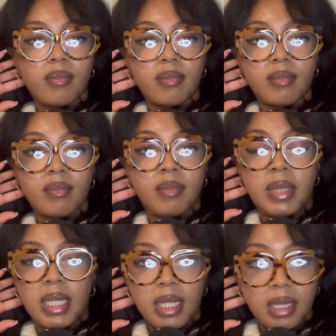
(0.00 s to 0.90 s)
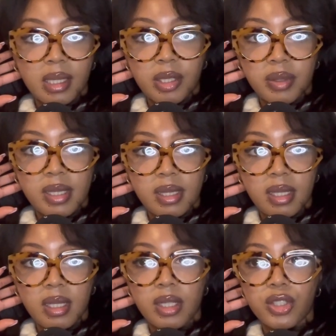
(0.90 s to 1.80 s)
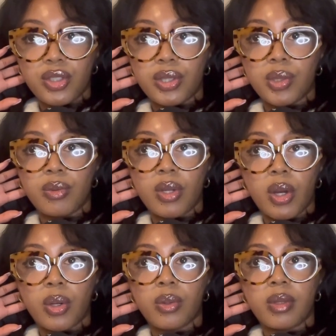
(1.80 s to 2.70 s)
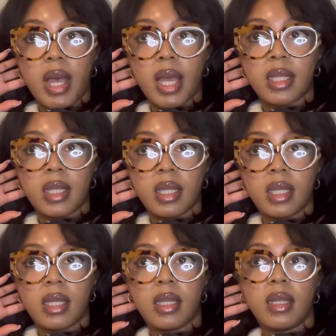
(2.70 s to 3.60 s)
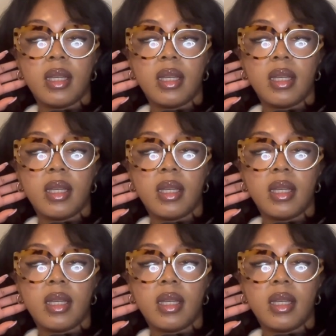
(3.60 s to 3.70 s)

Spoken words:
media literacy to know that the